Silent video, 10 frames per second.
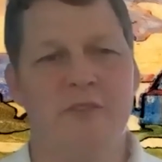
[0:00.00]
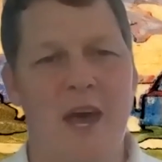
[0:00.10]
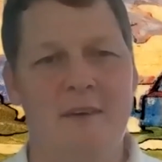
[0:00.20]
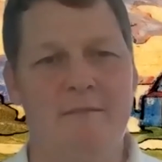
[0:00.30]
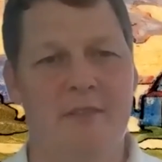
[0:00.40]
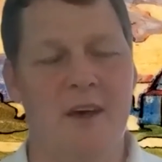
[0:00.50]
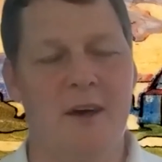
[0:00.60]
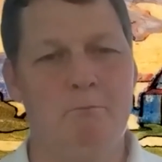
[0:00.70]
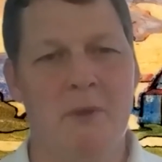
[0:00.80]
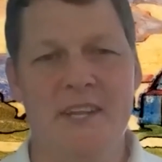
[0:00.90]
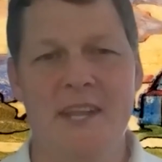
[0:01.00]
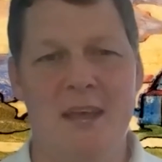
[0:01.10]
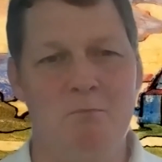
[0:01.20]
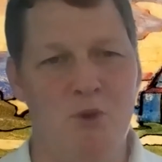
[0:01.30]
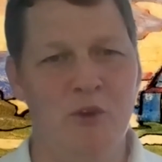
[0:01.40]
have the
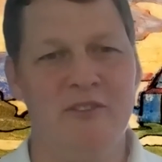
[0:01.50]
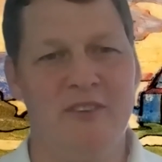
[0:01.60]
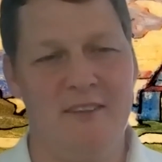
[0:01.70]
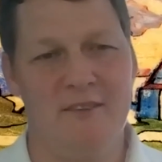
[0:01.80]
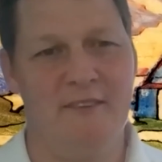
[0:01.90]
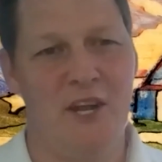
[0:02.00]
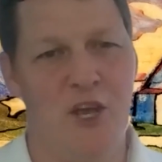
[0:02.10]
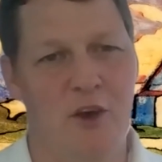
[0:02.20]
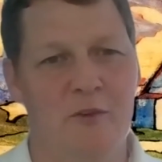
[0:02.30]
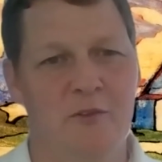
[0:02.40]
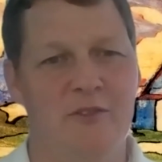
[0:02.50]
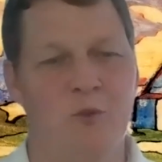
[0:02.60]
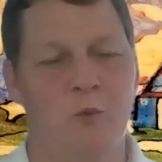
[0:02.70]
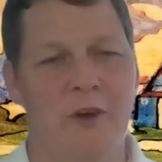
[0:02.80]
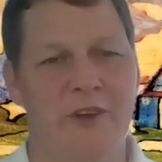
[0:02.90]
Monday Musings videos,
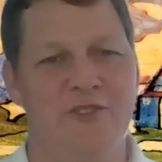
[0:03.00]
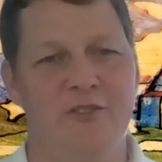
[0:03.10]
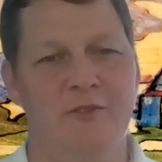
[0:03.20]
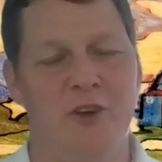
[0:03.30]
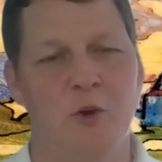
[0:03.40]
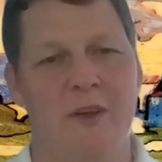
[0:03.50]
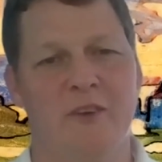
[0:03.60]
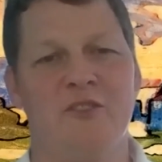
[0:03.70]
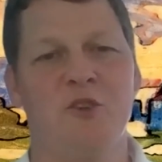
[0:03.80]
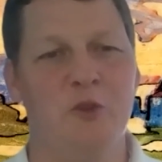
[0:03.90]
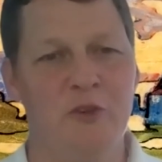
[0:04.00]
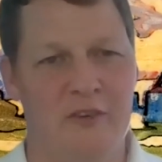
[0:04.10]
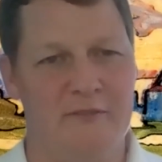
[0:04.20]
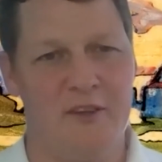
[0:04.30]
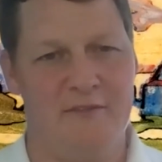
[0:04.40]
which don't
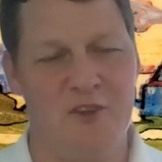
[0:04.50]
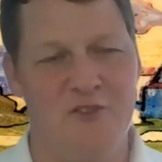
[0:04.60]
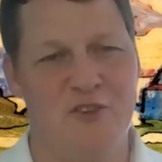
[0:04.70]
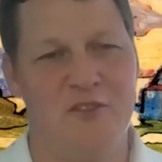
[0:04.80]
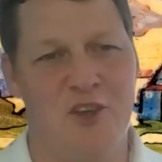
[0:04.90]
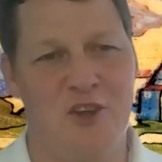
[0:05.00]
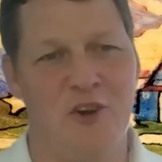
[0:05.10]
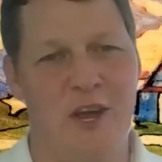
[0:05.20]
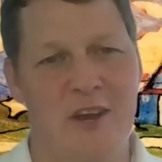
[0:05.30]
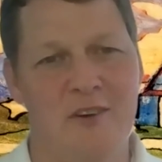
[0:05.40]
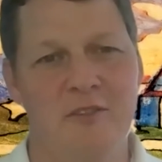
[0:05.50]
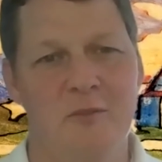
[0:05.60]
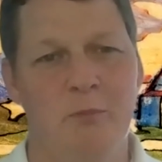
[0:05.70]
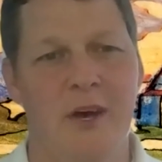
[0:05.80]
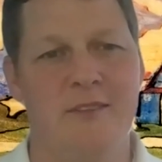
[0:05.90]
exclusively feature the
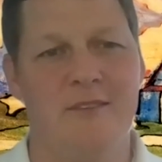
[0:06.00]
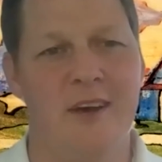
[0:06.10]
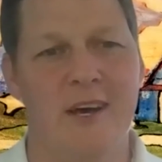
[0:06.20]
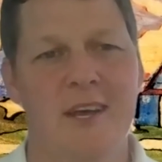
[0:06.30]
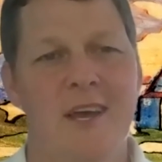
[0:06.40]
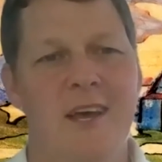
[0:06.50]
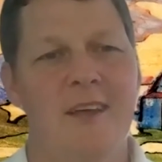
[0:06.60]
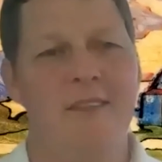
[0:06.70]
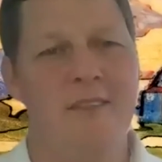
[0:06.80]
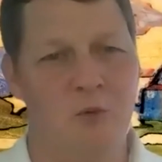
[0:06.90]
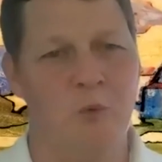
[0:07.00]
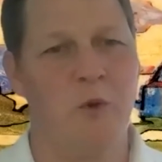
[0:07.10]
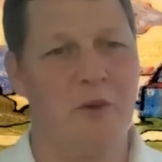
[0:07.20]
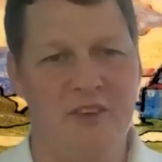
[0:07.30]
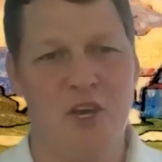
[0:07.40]
curators, but you
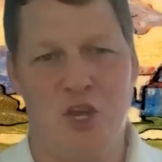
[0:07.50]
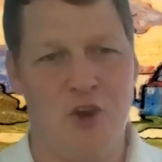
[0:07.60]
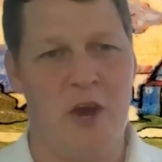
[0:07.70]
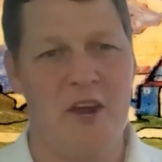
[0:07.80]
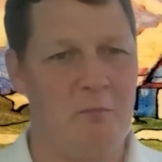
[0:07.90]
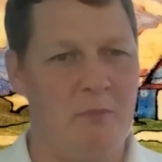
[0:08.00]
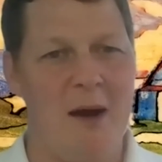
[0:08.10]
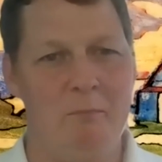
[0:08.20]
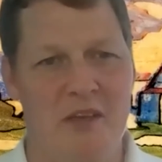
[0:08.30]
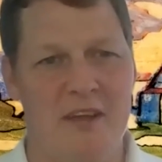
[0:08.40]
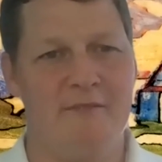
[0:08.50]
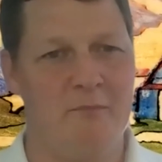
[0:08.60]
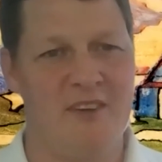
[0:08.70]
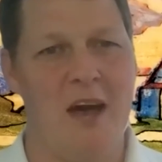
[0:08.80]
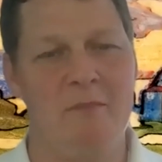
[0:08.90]
will see a curator pop in
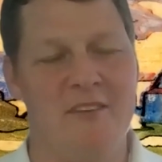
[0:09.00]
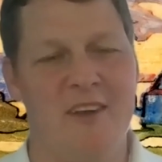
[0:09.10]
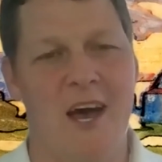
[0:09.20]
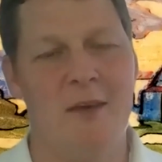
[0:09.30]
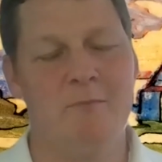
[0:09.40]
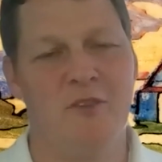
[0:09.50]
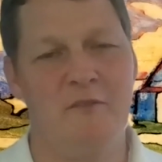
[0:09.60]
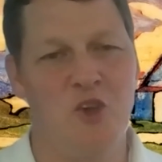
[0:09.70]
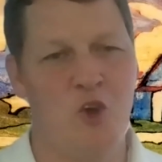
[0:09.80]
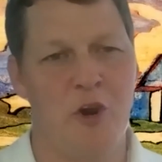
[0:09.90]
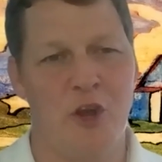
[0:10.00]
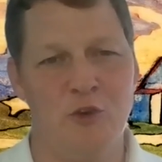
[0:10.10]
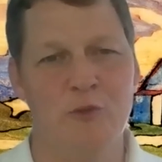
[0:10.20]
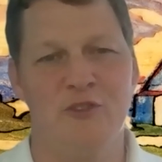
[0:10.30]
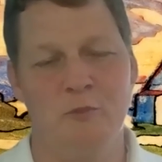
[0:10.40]
from time to time. So if you go to our
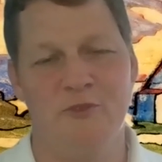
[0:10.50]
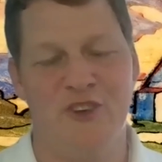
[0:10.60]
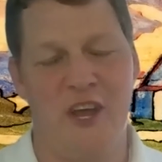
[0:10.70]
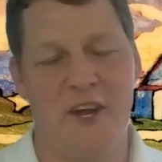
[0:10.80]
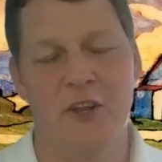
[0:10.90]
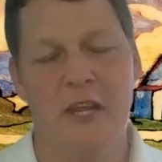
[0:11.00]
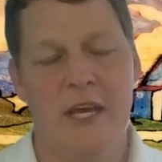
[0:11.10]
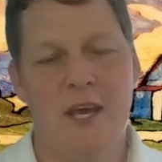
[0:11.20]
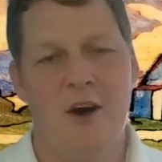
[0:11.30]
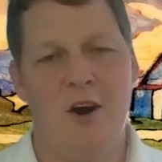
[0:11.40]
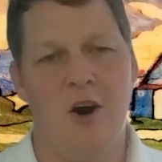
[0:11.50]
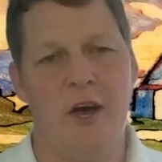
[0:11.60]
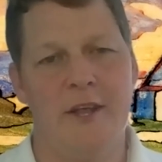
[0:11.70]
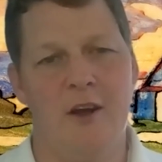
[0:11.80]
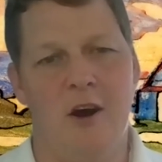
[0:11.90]
YouTube channel
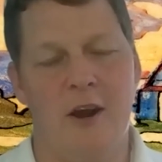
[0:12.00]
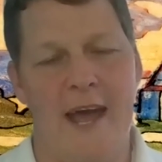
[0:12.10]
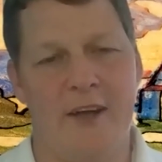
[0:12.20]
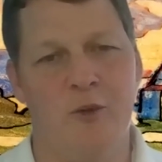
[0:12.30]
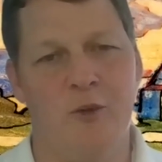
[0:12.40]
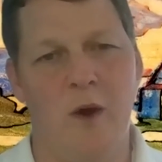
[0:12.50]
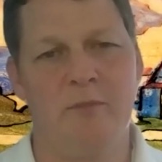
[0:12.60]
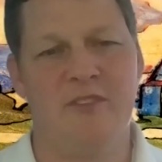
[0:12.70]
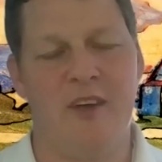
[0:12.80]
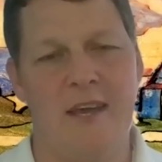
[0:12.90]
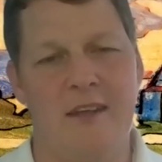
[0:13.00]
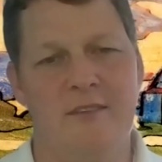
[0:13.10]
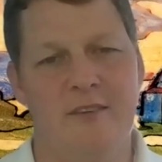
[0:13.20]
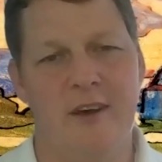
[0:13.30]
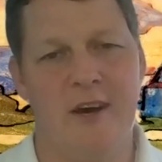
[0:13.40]
on our Acklin website,
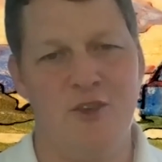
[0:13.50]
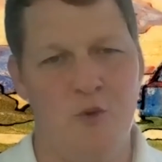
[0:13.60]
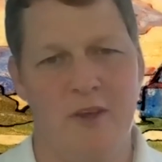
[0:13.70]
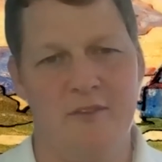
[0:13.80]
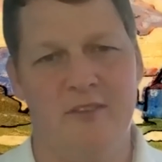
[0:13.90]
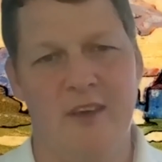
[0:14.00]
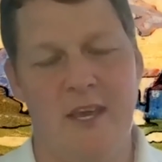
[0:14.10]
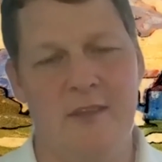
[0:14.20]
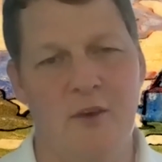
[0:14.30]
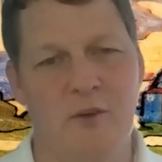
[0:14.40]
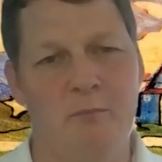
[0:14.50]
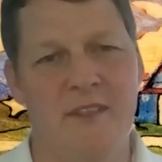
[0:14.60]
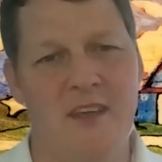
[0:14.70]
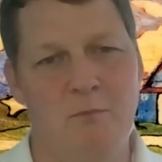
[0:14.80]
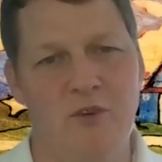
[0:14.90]
you can see those
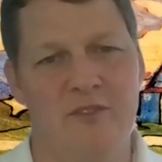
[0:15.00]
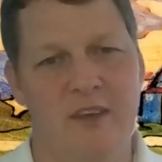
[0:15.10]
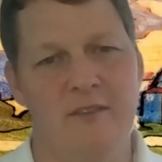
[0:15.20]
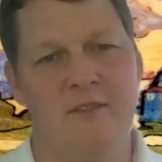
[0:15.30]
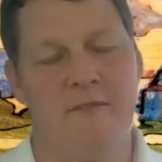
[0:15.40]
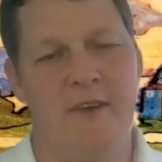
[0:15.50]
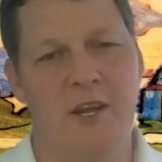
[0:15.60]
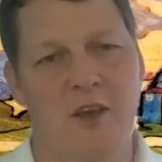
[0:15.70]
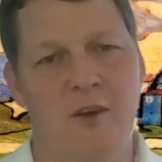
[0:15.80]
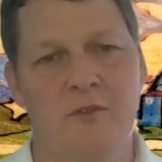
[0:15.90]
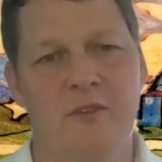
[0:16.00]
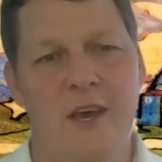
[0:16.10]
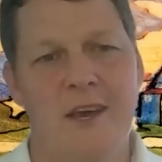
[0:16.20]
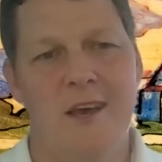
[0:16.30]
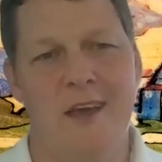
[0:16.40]
Monday Musings videos,
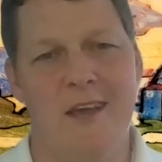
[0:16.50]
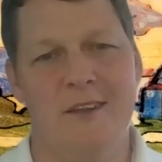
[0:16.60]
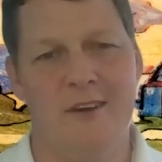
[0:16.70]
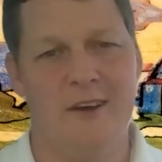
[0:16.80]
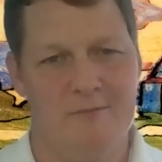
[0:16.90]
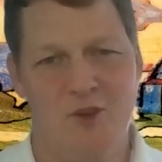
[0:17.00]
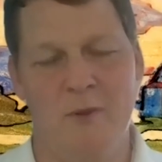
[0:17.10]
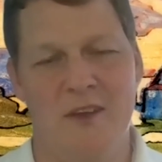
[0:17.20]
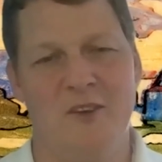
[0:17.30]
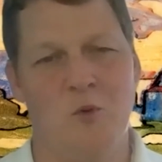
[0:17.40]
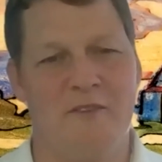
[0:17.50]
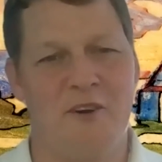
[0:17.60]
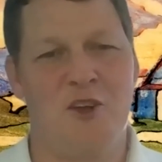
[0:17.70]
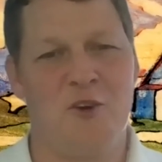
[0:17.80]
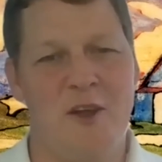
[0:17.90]
and you may see one of
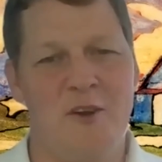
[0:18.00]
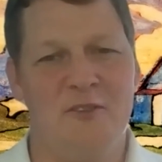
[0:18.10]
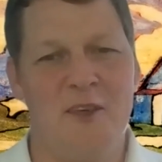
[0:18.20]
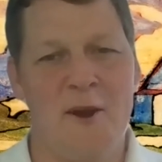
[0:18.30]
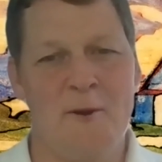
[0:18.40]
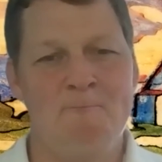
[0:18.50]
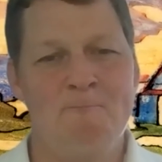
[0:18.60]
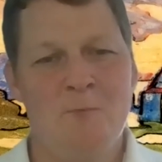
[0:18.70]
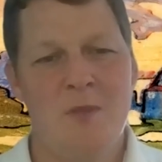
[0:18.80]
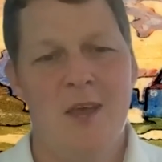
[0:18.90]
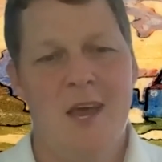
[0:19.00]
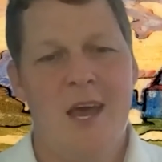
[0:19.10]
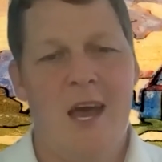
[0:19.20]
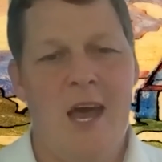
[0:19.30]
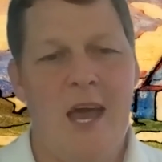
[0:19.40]
our curators there.
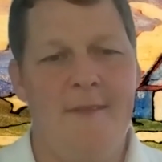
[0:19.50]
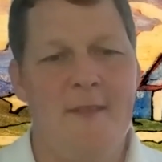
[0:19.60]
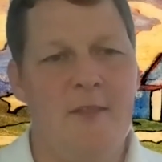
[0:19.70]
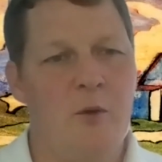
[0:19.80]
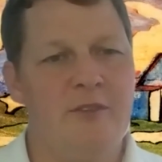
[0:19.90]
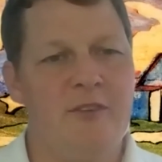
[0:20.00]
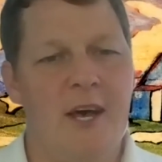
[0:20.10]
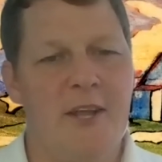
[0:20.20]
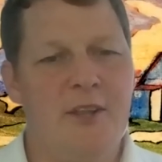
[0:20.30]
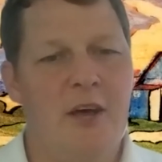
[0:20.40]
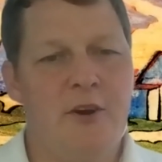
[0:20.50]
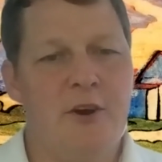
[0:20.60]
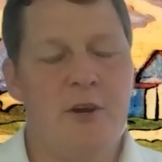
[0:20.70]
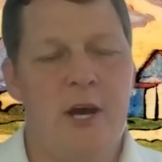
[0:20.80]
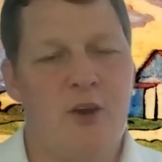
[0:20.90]
And then there was
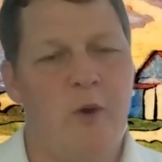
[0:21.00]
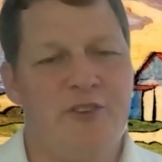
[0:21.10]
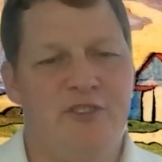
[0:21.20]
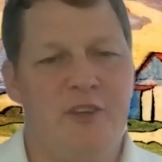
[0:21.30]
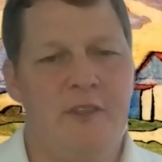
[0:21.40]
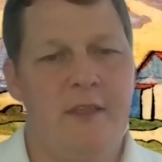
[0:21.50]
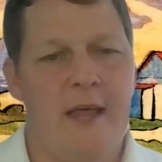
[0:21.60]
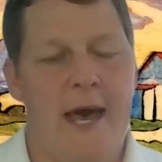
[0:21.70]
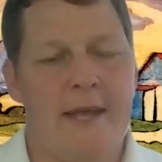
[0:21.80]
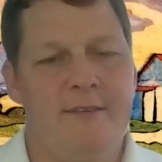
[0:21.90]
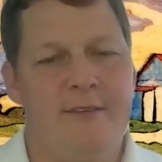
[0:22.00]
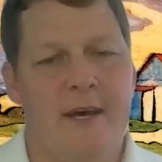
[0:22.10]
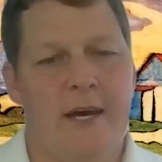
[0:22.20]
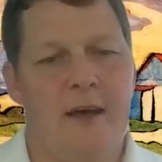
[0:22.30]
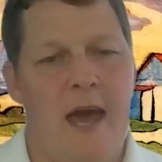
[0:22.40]
another question that
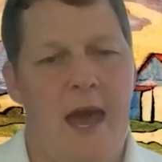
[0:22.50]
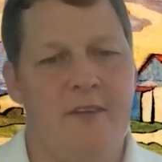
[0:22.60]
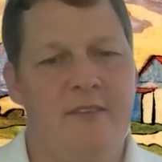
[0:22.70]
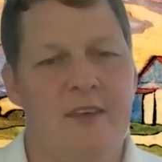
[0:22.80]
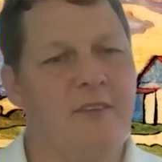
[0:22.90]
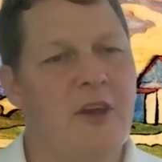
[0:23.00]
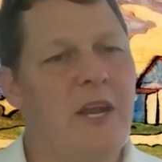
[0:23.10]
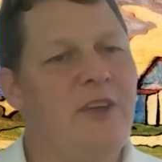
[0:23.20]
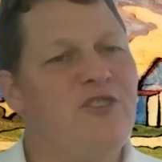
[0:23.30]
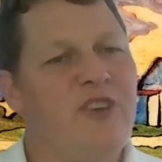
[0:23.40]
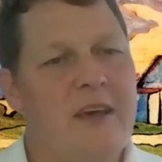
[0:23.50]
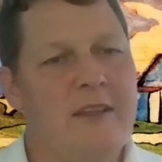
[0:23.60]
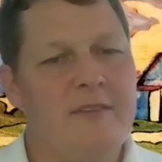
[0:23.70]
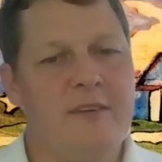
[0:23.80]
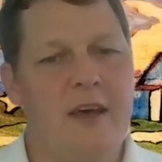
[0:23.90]
asked, is there any
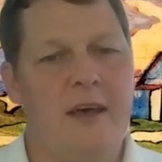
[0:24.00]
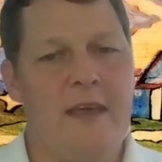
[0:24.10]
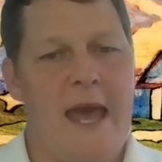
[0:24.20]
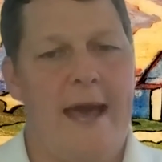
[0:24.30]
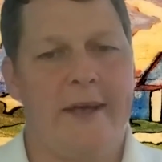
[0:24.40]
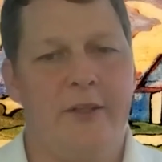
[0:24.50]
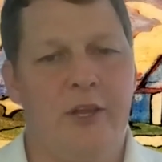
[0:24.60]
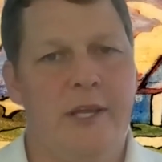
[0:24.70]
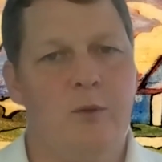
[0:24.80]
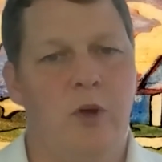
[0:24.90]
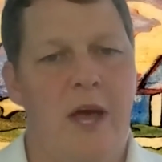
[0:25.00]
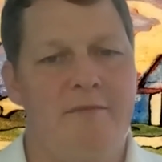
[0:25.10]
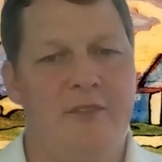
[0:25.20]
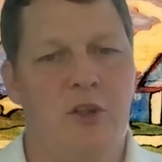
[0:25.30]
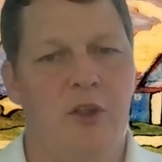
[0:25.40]
chance the Acklin will
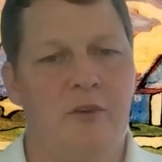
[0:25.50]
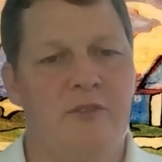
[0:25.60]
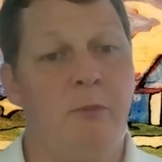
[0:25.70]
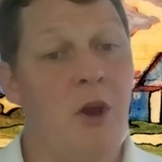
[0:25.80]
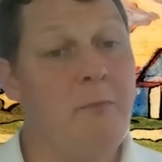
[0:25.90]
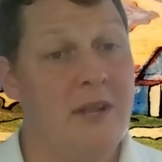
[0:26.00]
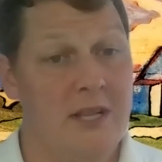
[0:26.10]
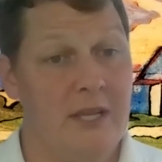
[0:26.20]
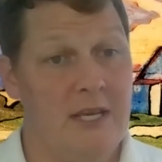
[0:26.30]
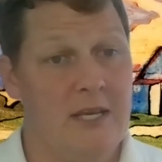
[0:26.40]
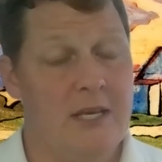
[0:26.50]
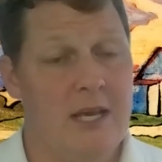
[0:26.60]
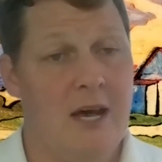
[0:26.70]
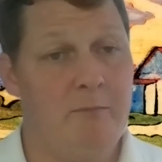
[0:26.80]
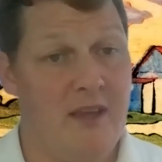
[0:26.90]
have to close permanently
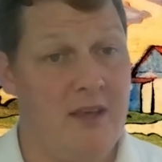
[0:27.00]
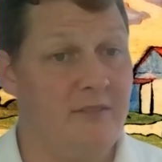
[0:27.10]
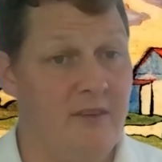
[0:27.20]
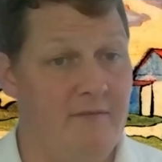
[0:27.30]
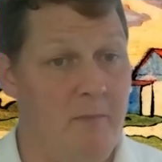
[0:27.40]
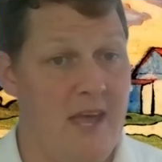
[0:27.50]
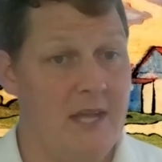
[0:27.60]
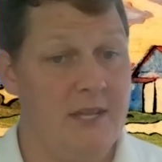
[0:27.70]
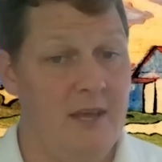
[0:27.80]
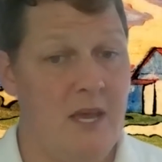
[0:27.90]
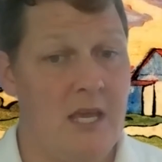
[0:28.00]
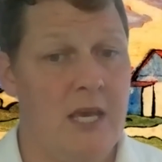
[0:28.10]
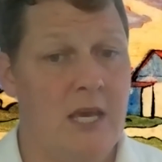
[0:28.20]
because of the pandemic?